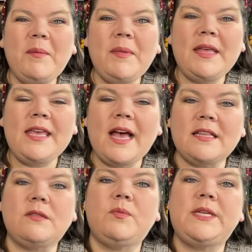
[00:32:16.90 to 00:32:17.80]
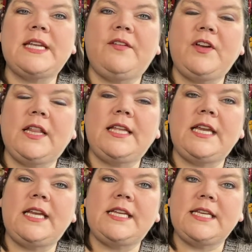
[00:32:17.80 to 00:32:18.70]
Yes, we definitely
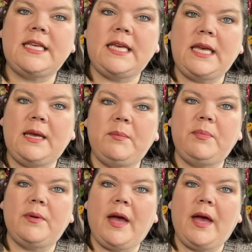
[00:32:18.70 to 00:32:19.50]
need to keep